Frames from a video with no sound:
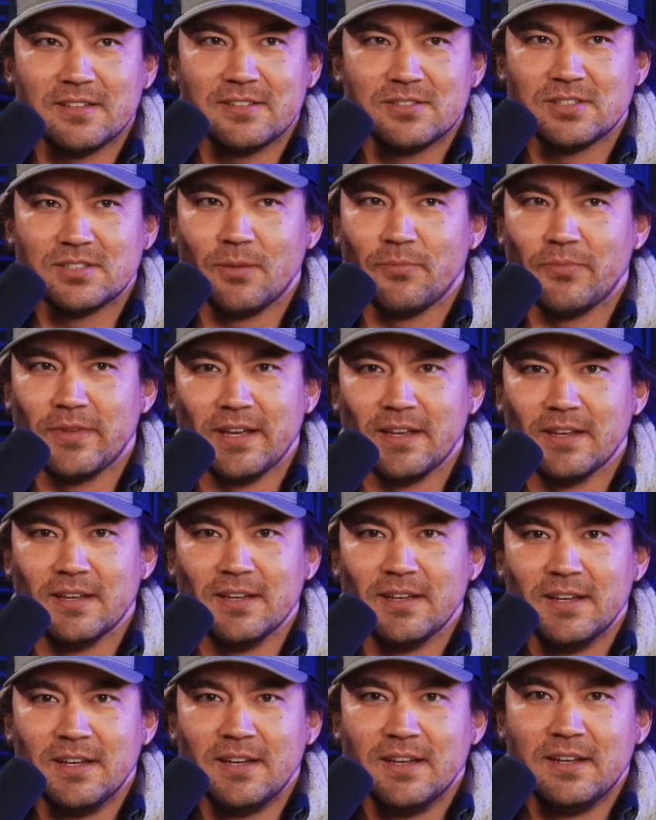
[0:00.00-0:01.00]
something
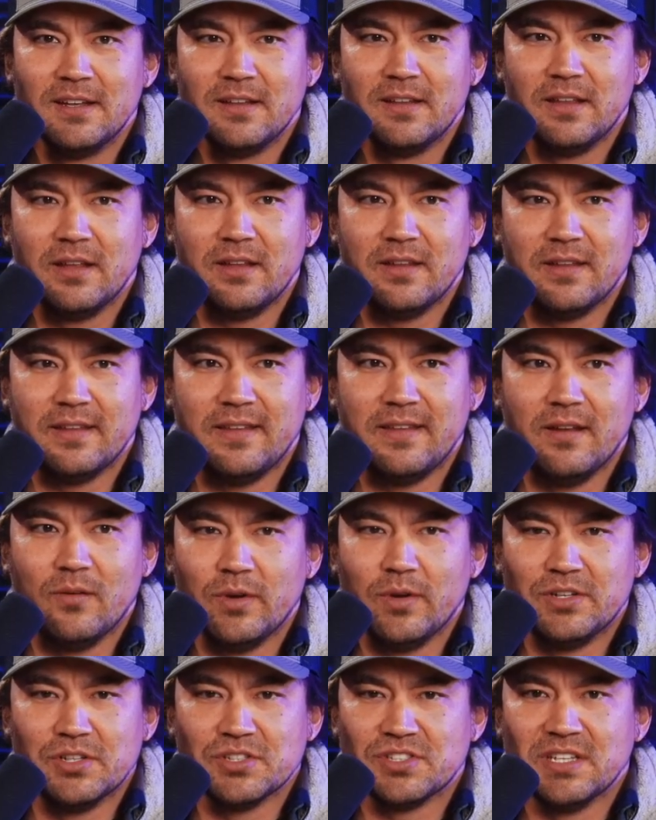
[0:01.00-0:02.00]
that
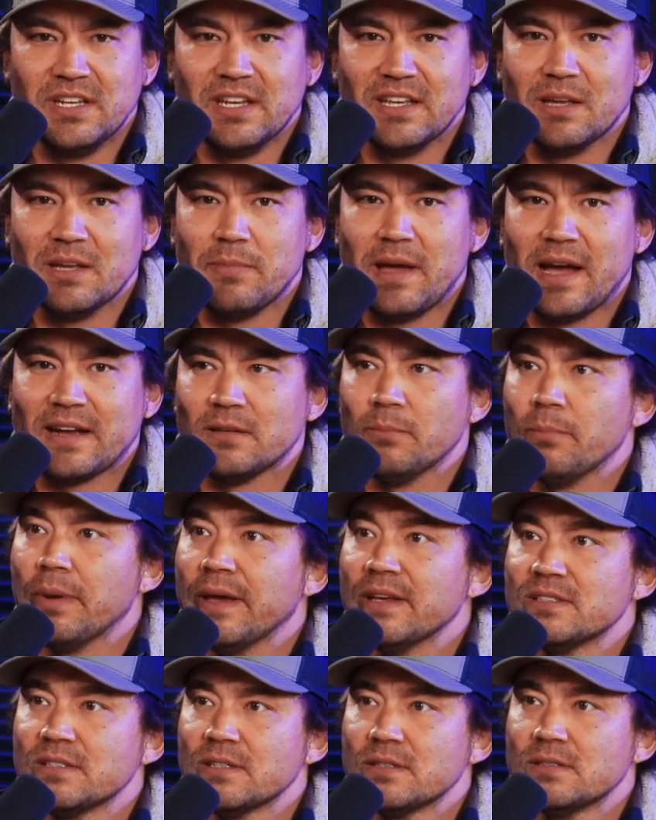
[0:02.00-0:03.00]
we just need to get back to
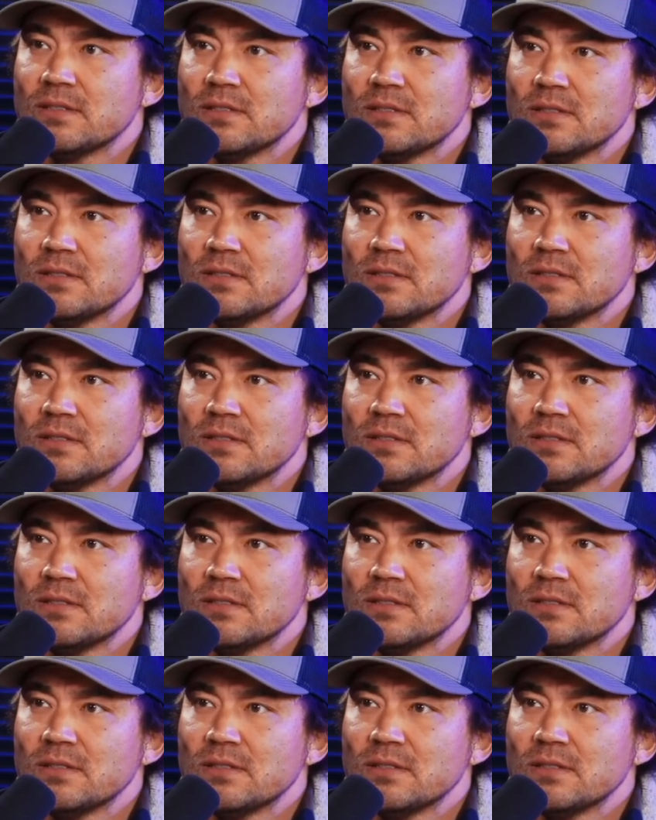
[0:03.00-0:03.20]
basics.